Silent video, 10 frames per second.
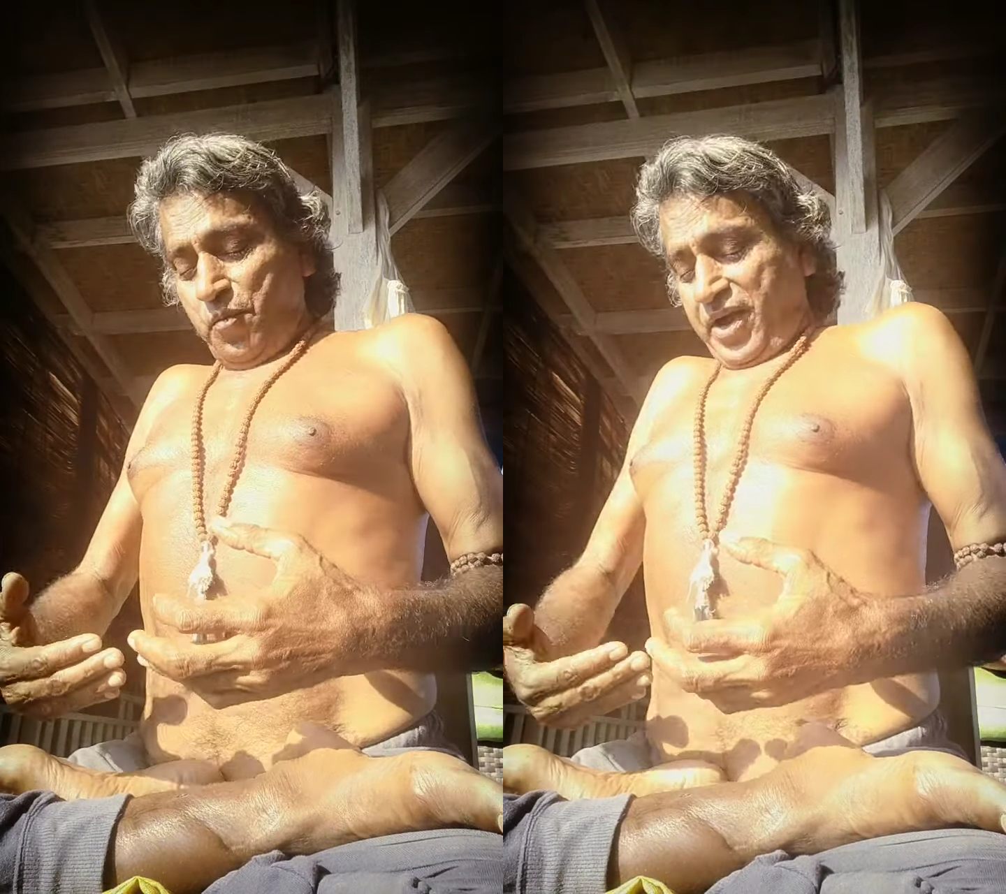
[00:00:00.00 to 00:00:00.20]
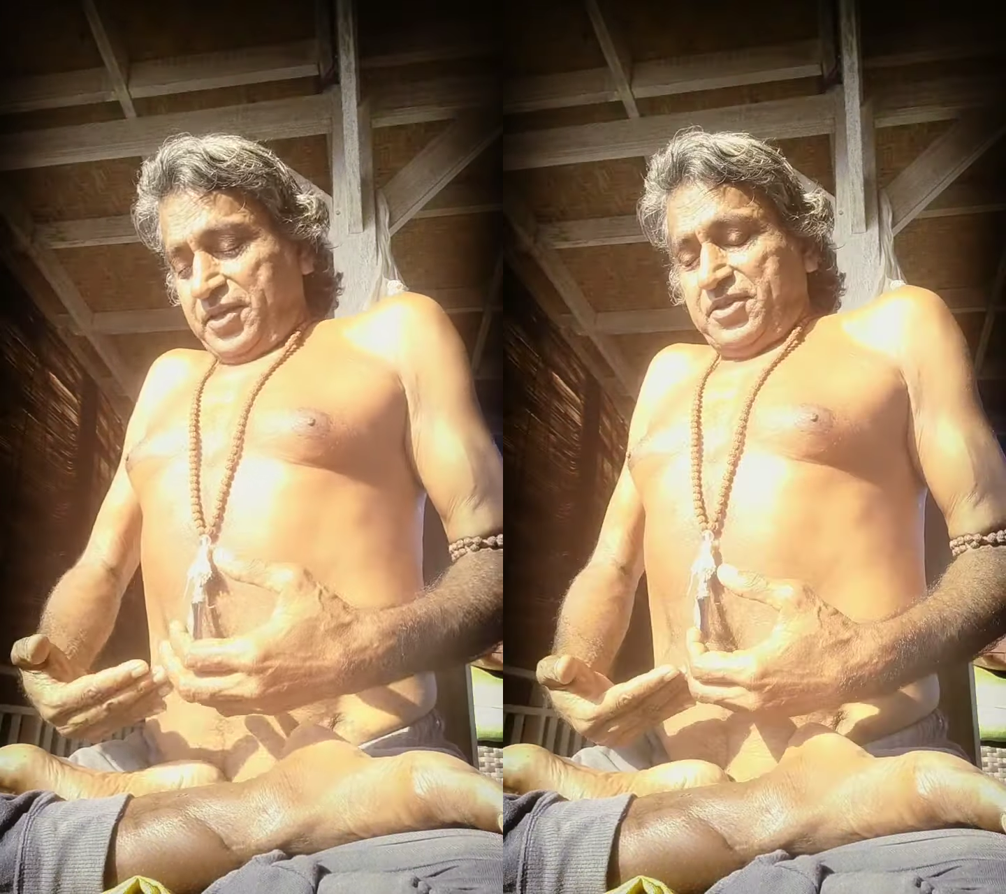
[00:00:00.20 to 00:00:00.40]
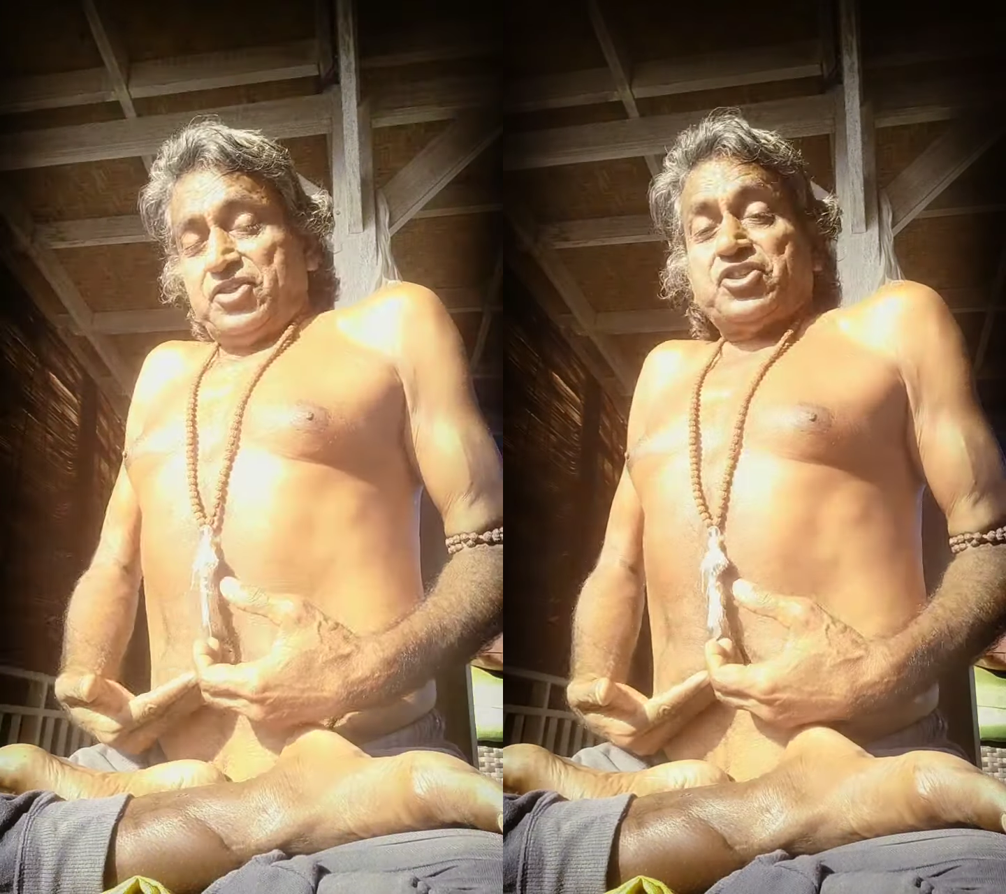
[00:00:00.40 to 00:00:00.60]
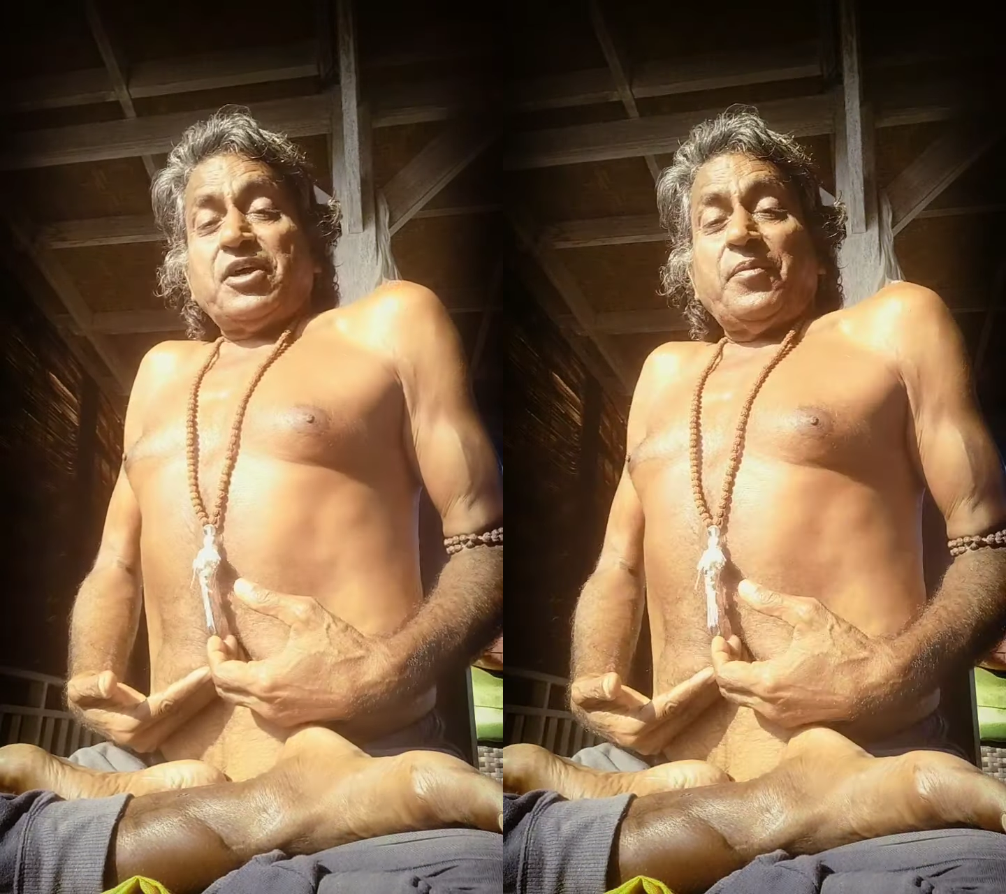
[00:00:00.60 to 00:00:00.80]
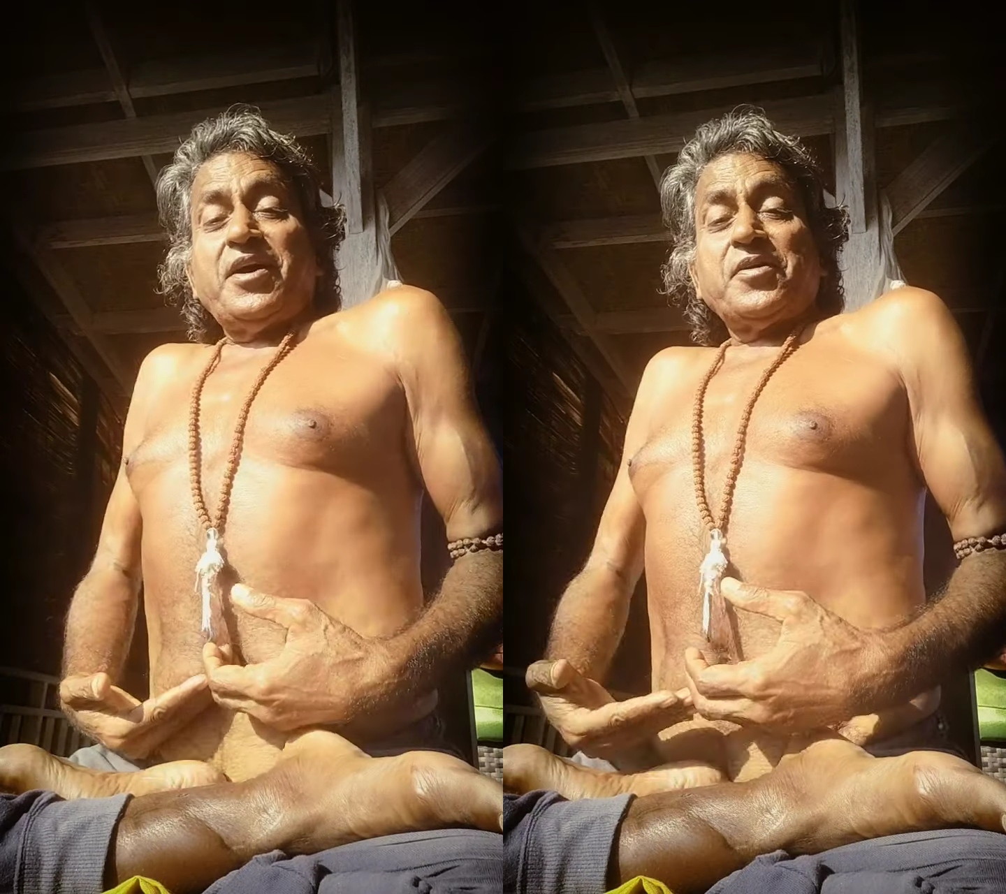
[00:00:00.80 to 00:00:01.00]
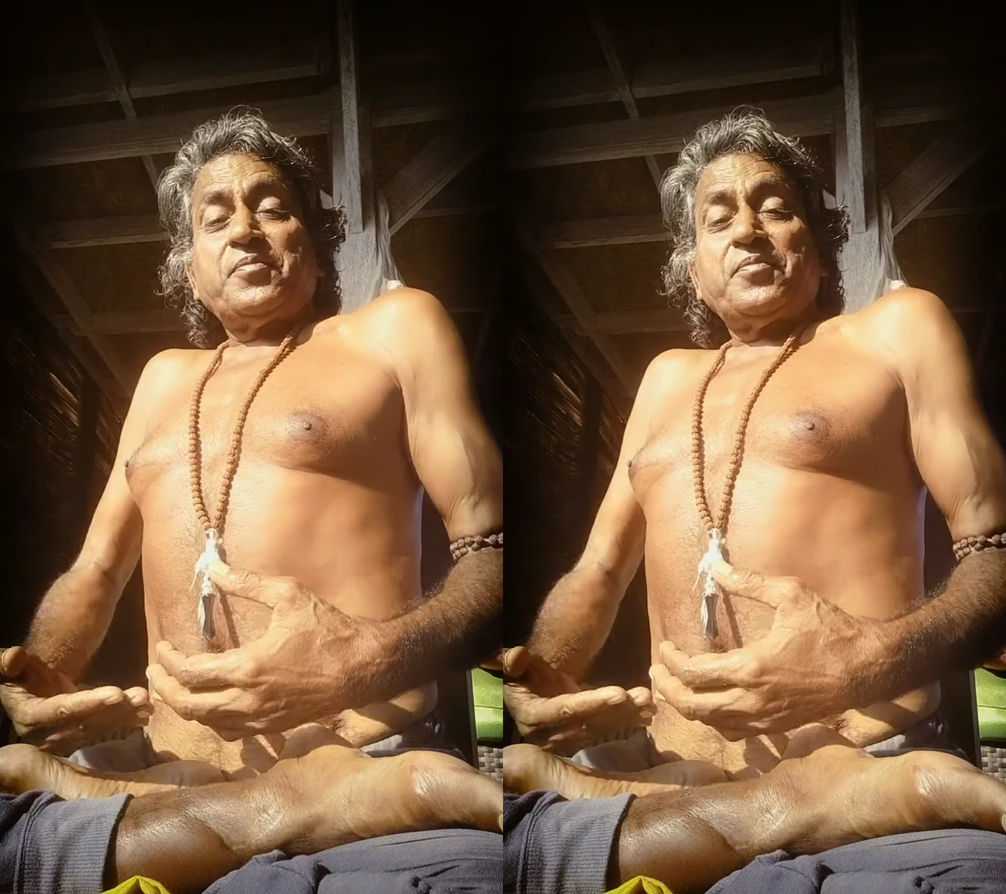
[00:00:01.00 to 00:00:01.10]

my stomach,